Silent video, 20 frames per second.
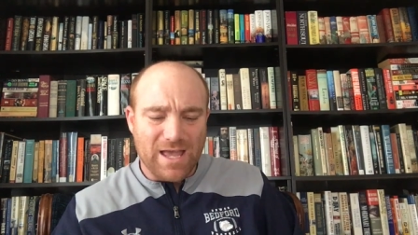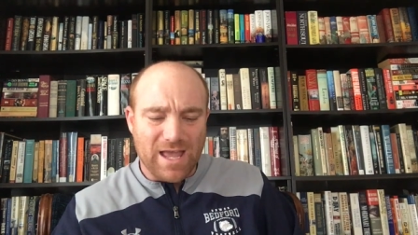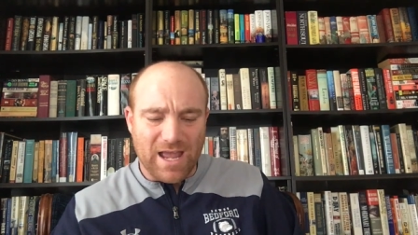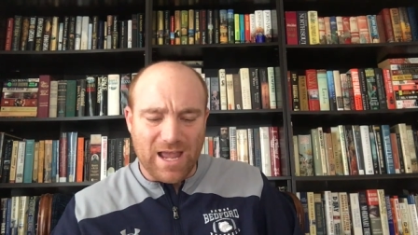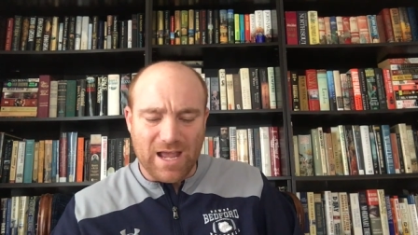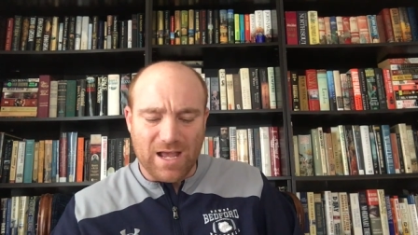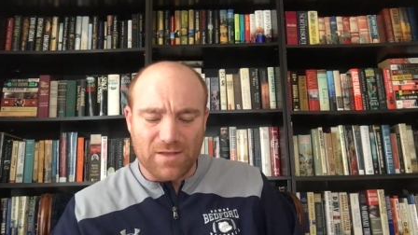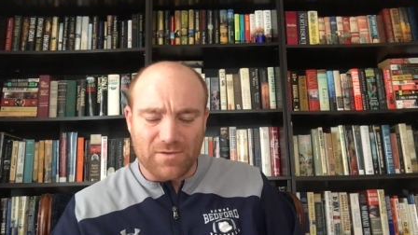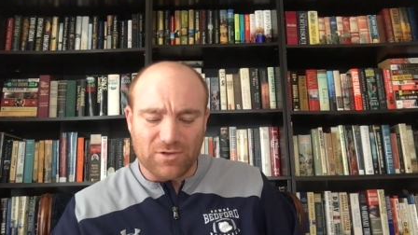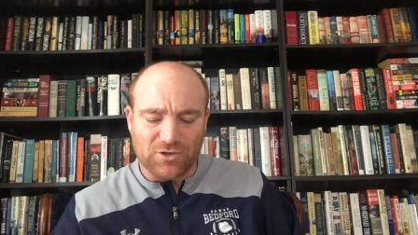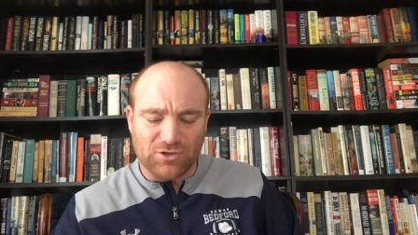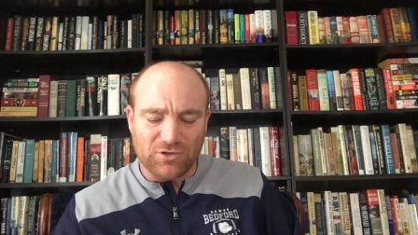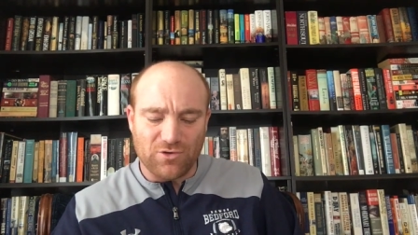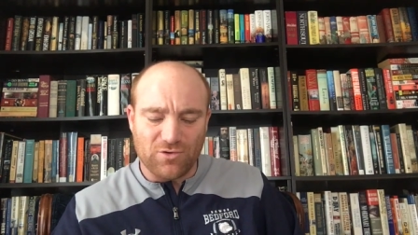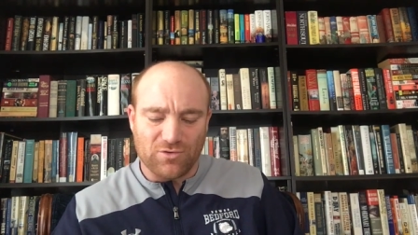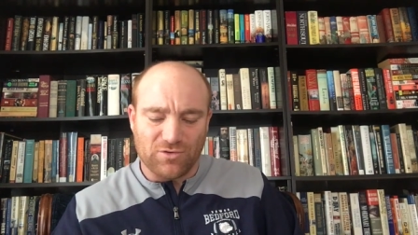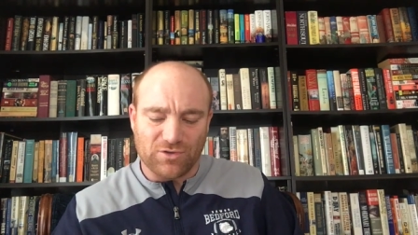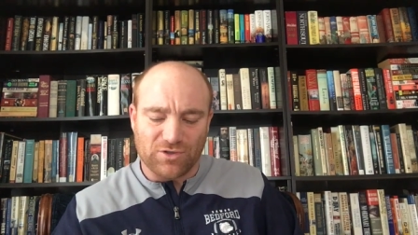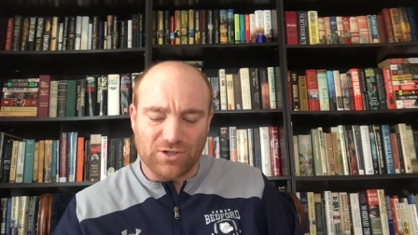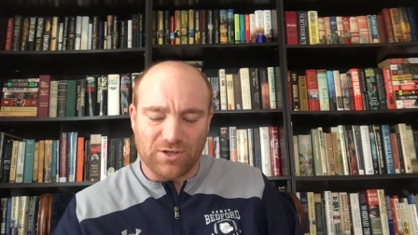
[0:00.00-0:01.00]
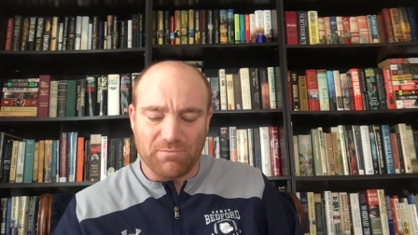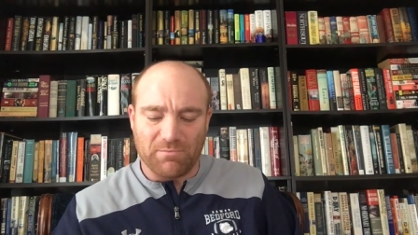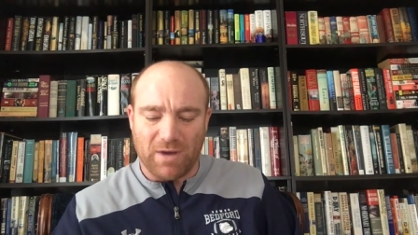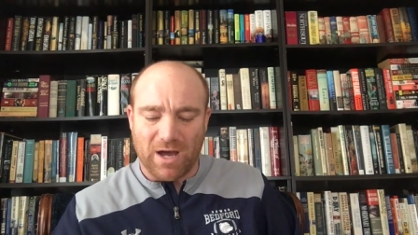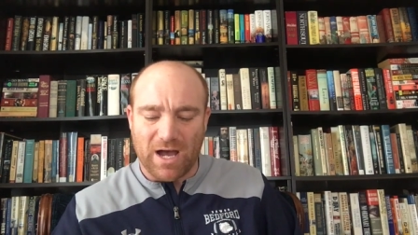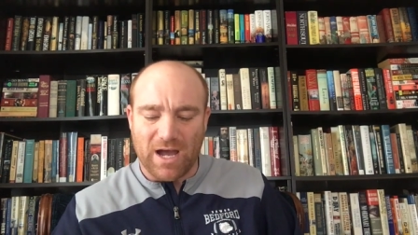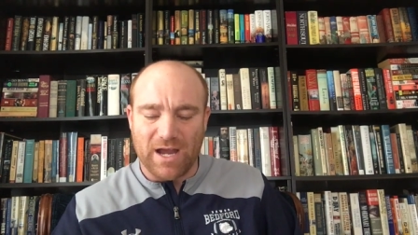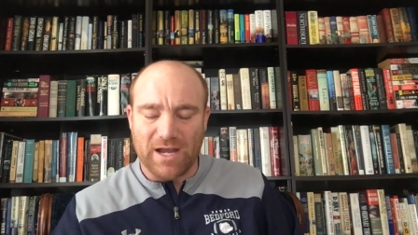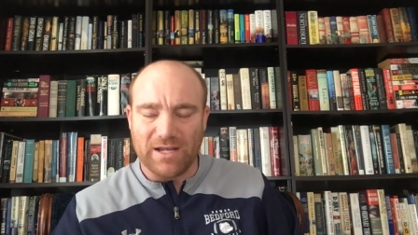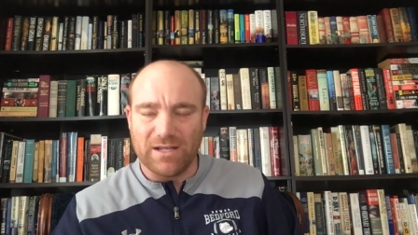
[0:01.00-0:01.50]
and the students can
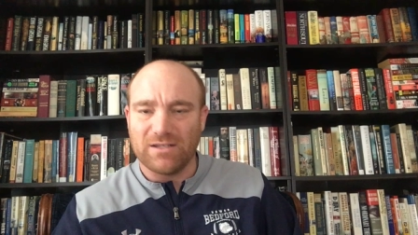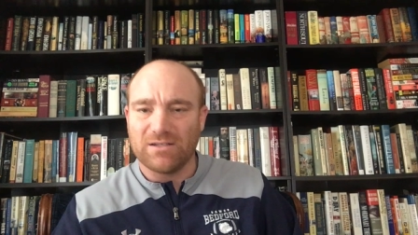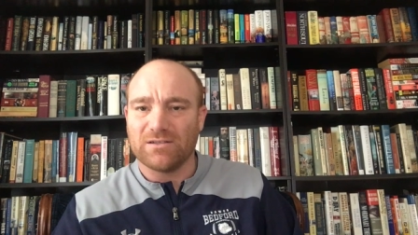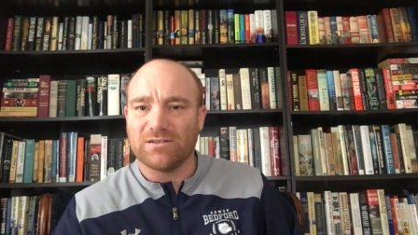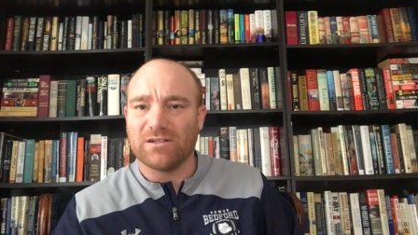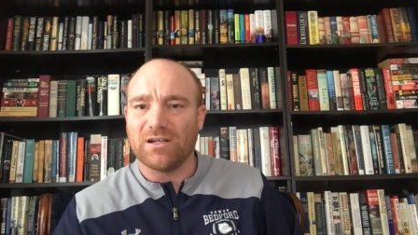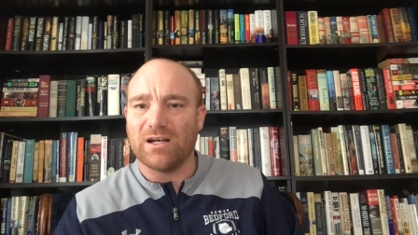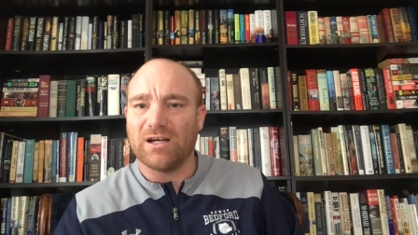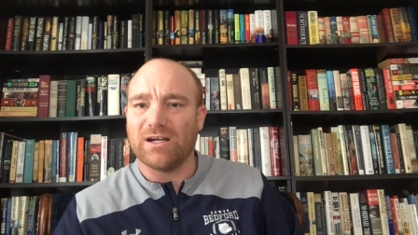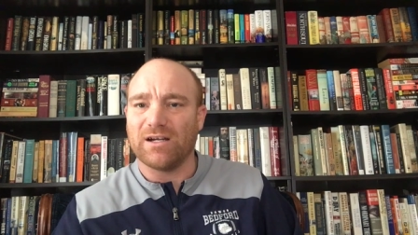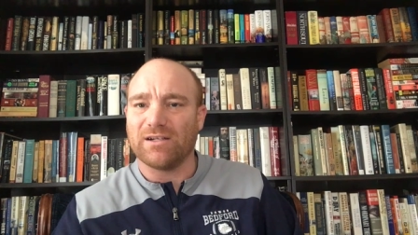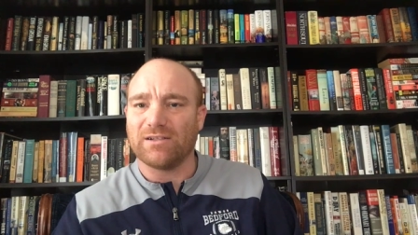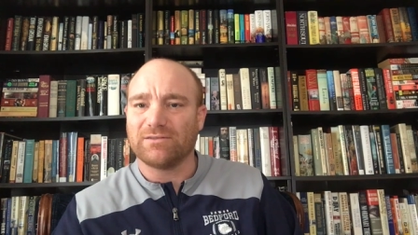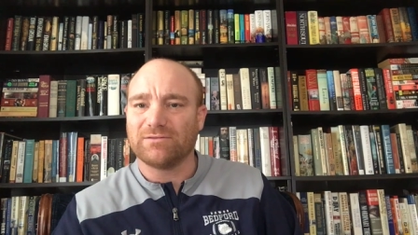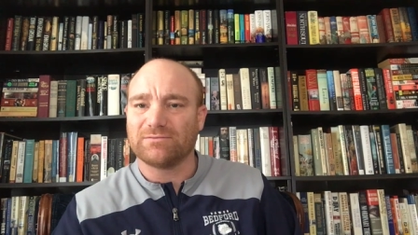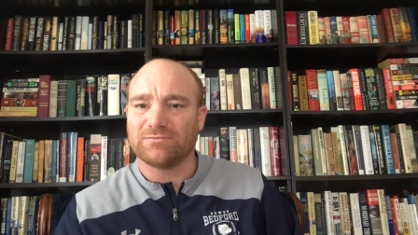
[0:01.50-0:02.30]
buy uh,